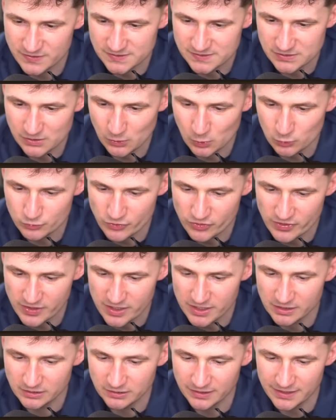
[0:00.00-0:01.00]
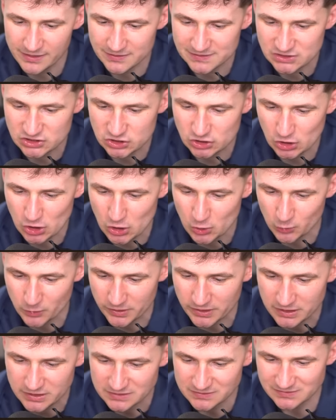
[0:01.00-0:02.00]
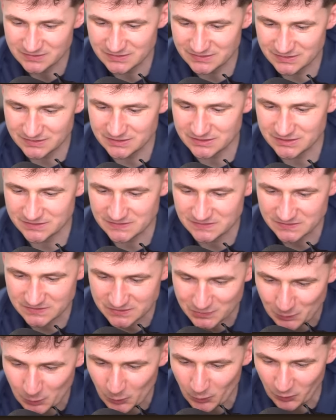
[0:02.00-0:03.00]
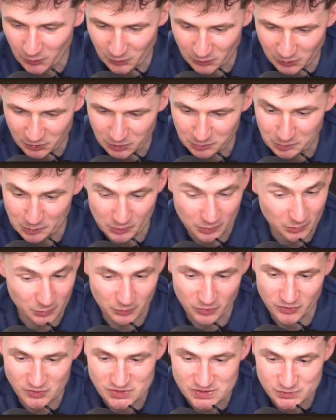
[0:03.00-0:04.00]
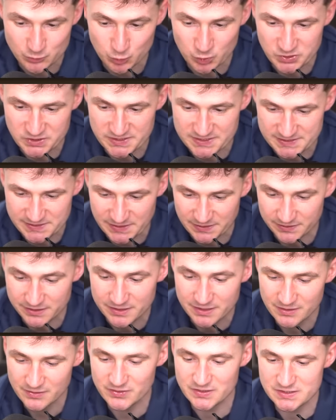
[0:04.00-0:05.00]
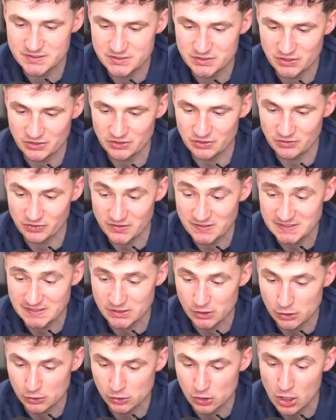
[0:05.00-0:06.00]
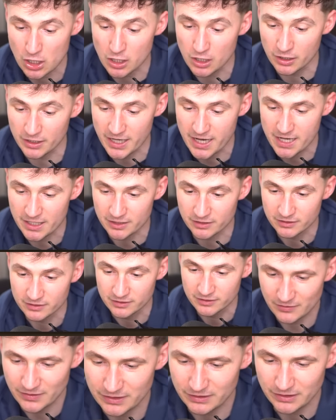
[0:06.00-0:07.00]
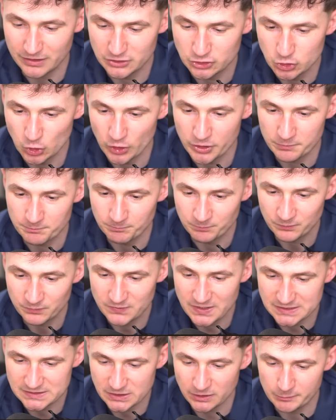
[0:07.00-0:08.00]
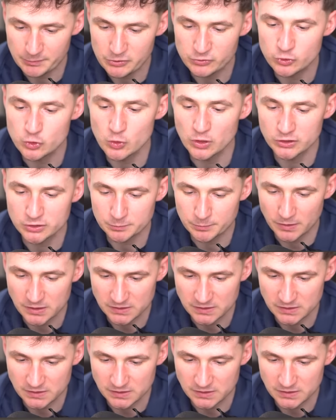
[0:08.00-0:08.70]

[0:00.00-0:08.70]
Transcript: this over there and slowly. Ugh, come on, come on. Oh, this is resisting. This is a this is a long hair. All right, enjoy. That's gonna be 200